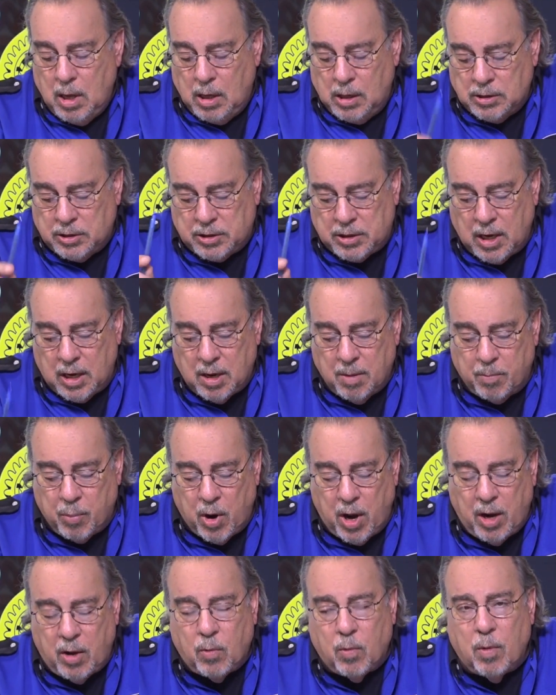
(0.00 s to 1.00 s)
Let's take a
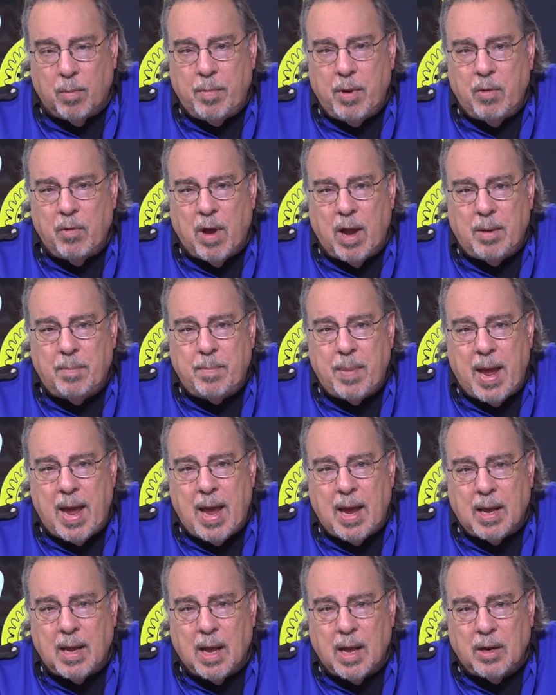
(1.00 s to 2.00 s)
break. We'll be right
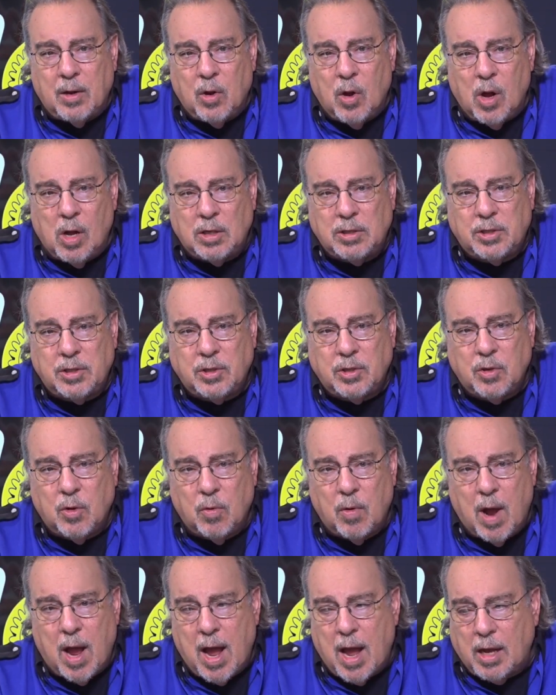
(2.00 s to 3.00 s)
back on Goss's
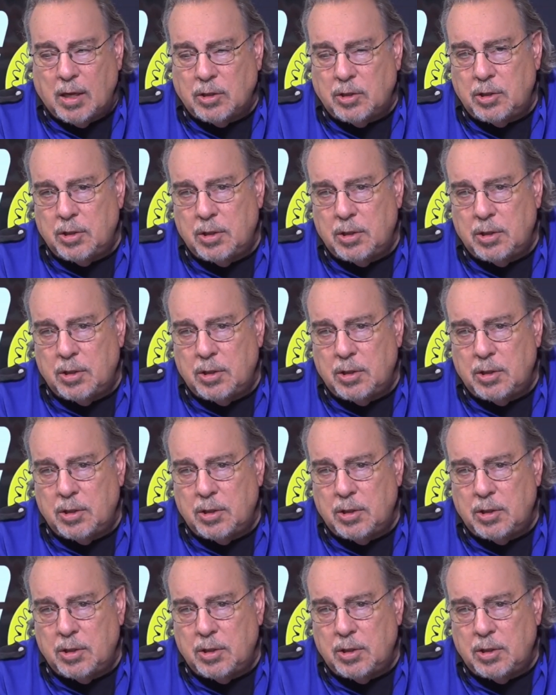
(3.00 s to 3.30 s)
Garage.